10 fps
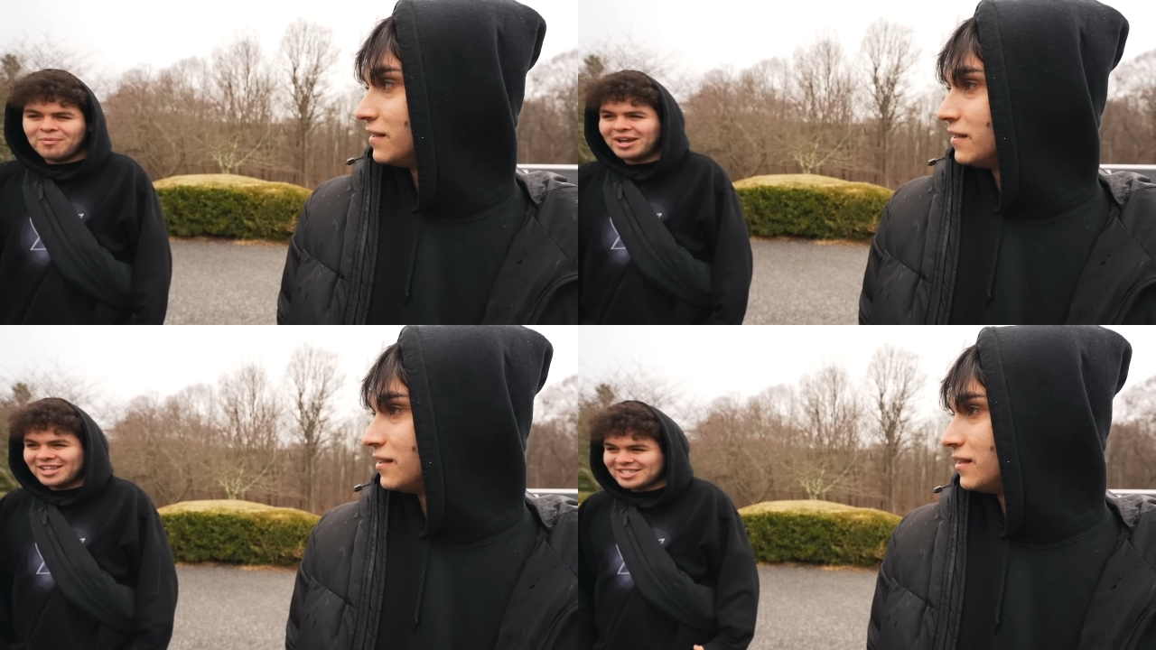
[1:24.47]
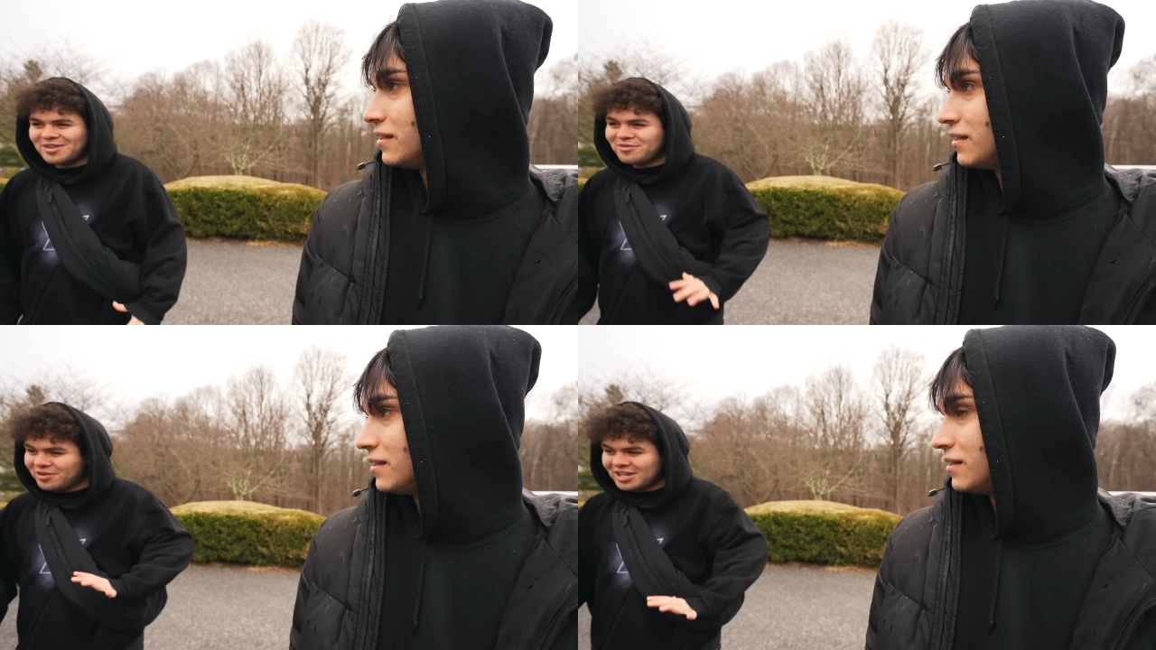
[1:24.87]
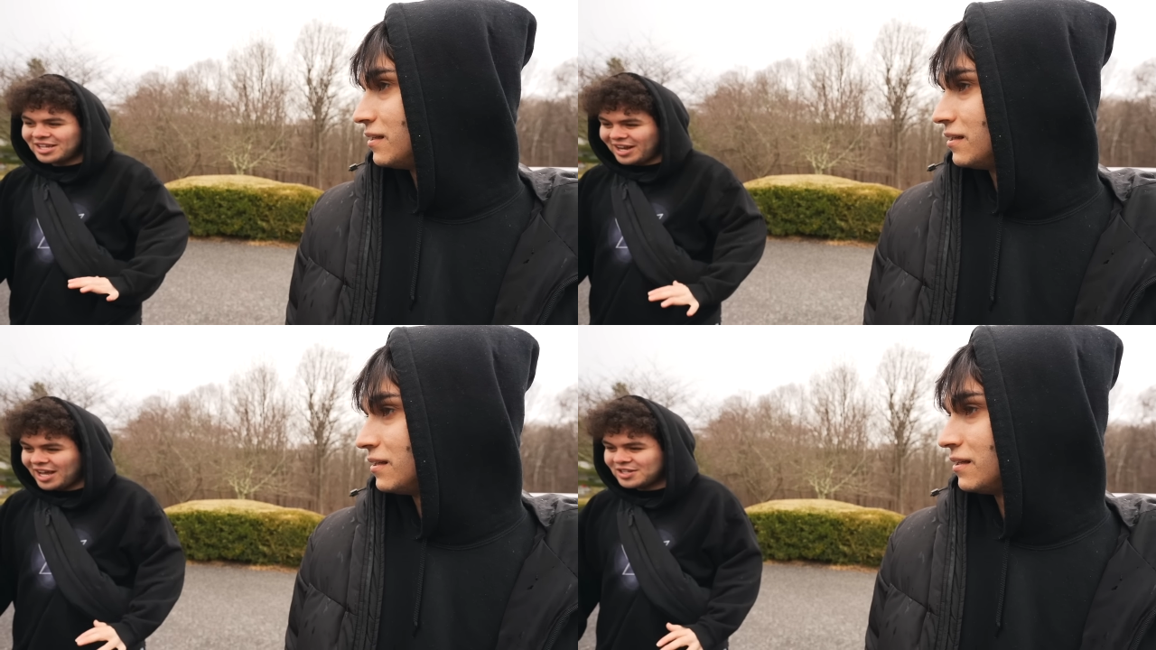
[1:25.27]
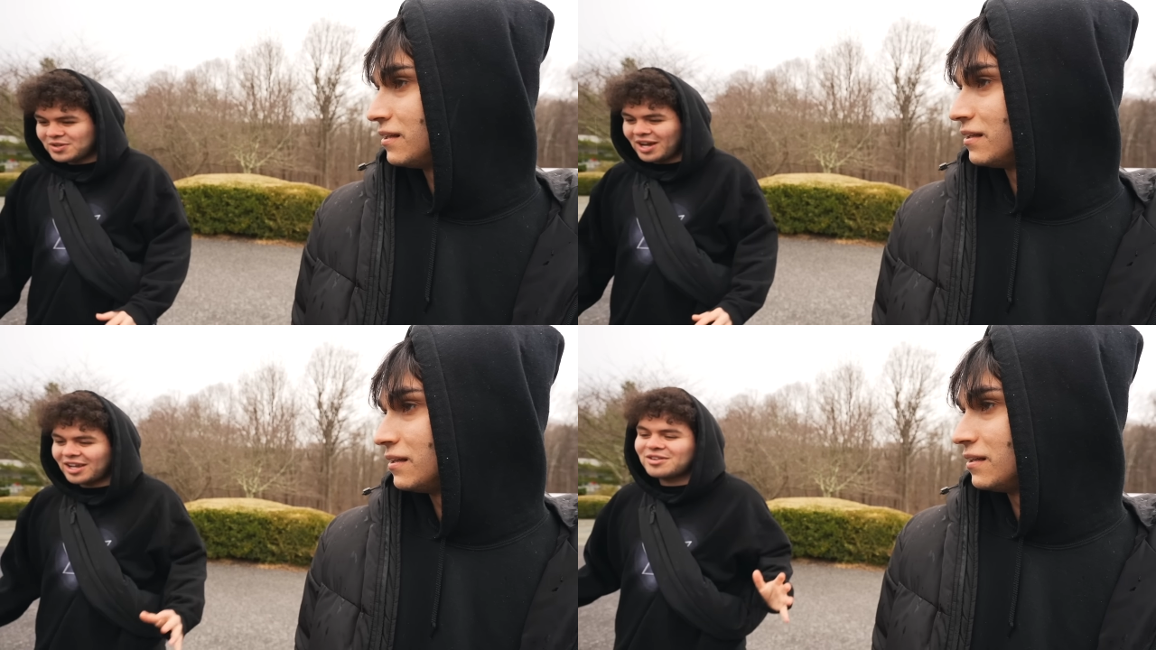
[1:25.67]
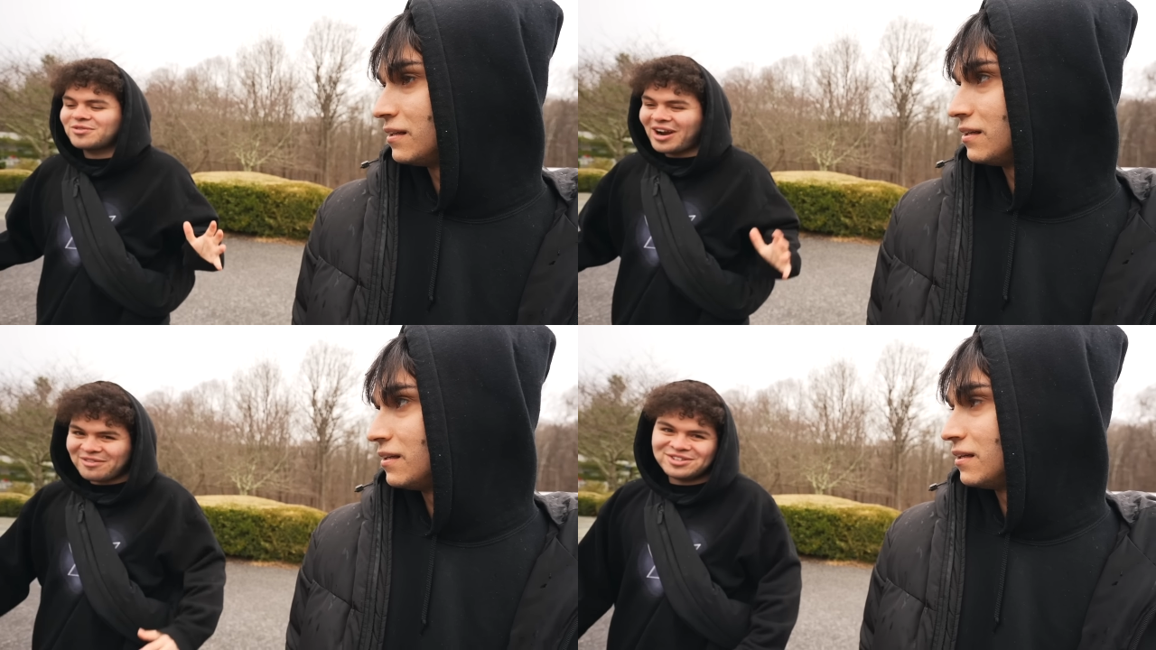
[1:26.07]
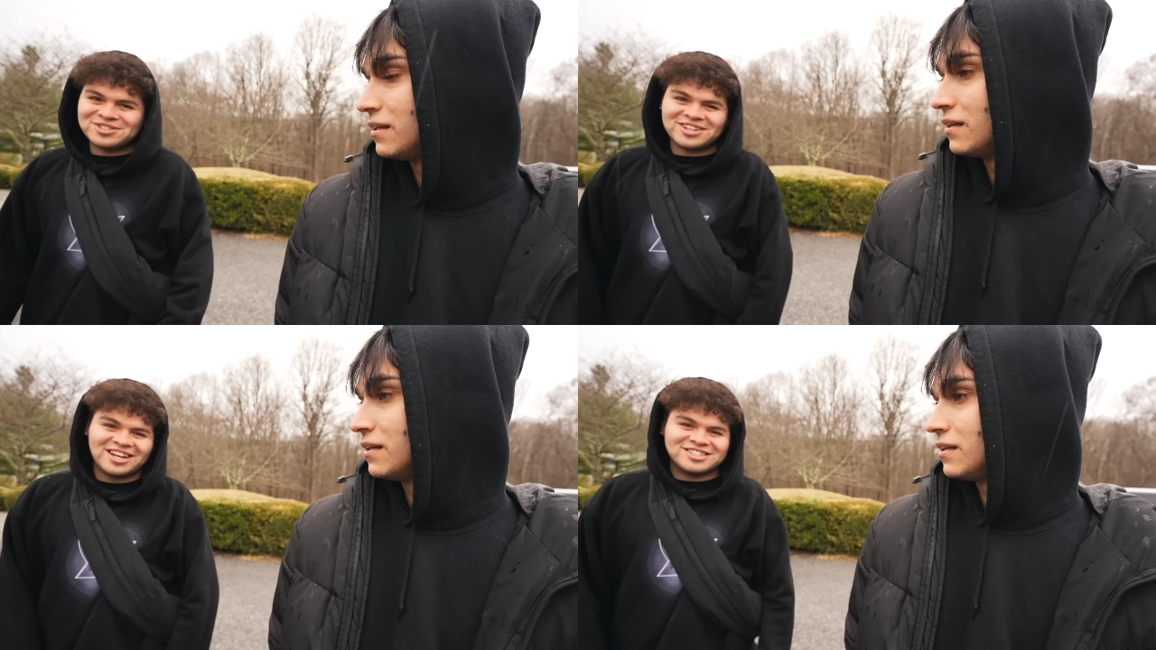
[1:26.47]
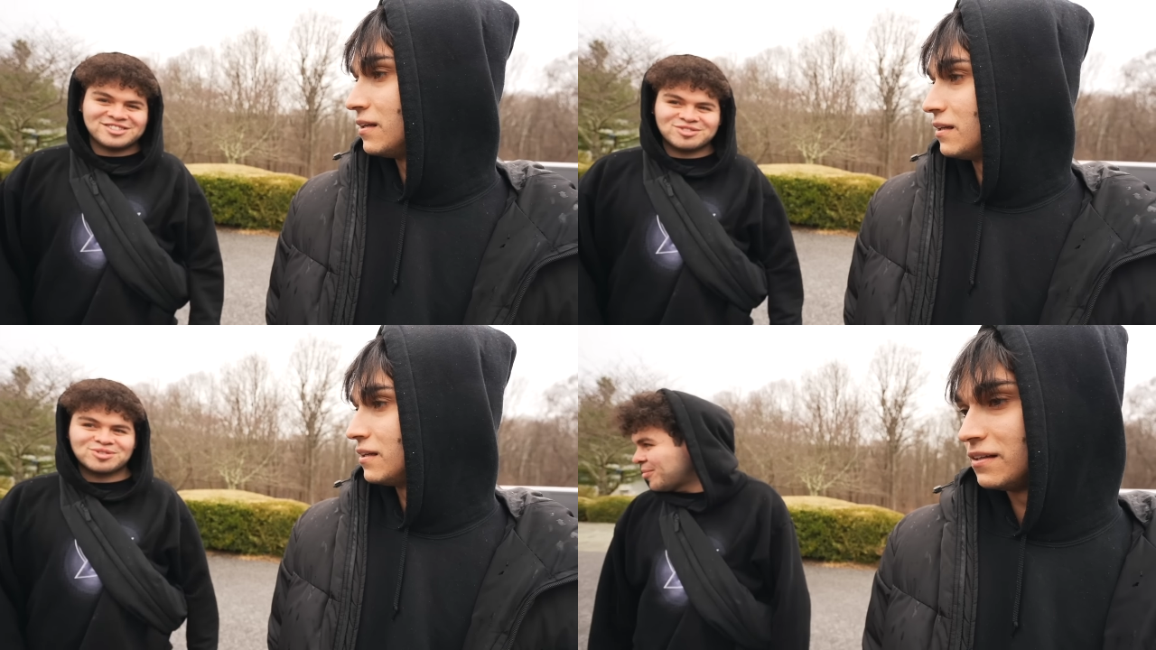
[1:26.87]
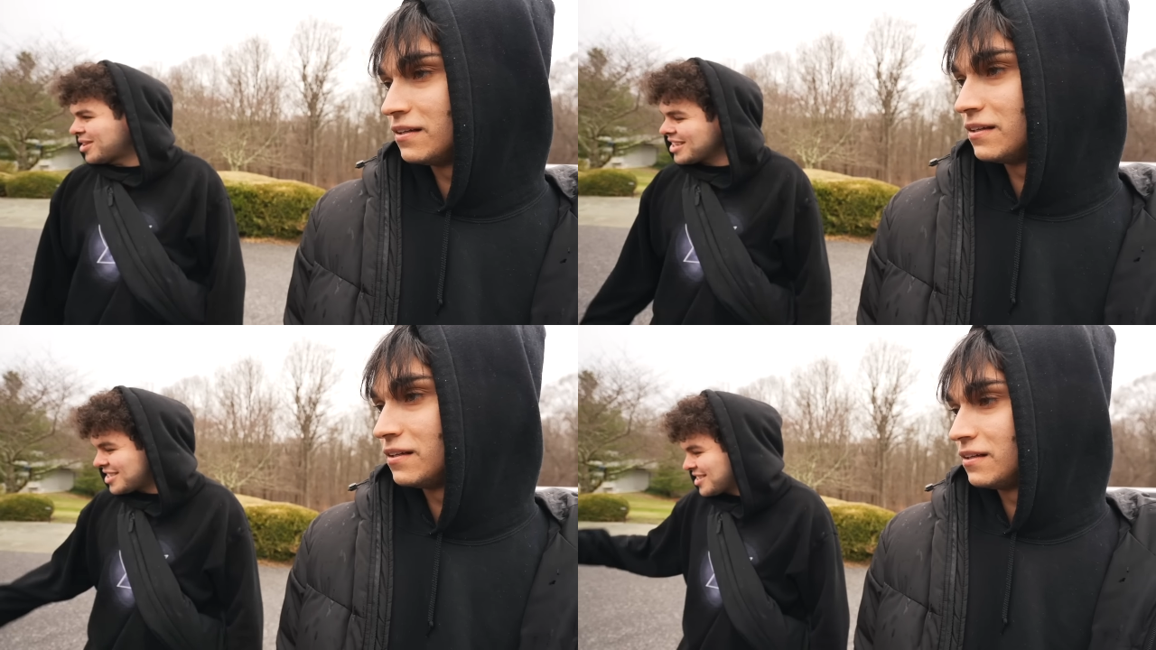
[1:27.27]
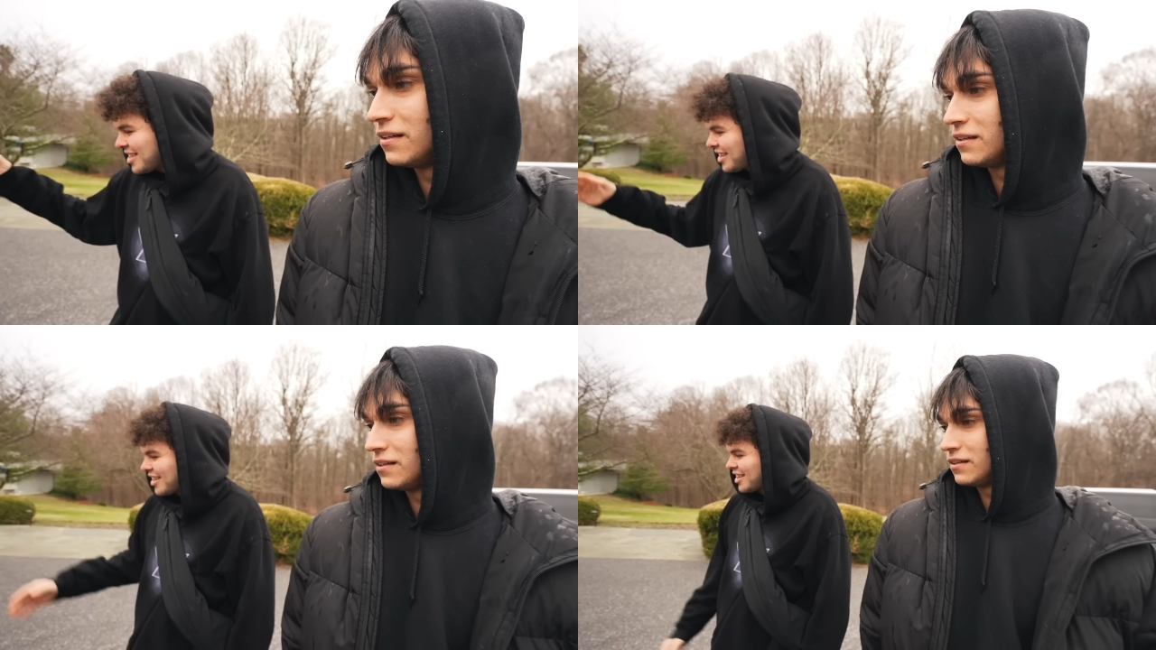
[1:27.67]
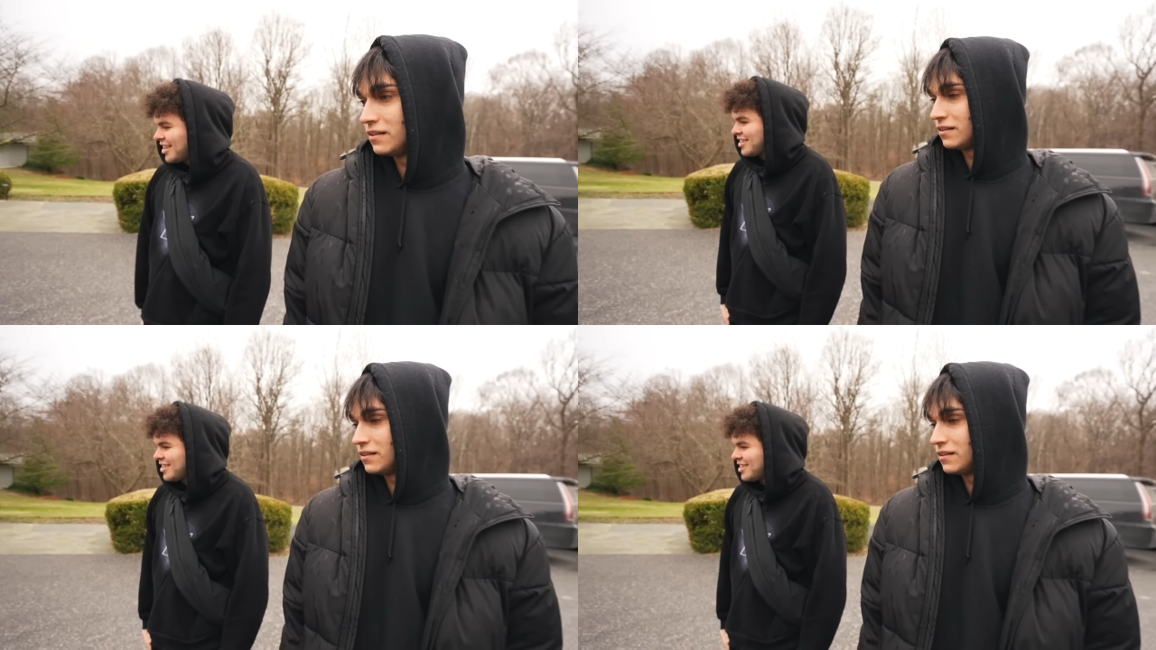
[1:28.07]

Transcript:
Speaker 1: gonna get something really nice so I can ride with you guys too. But this is a daily.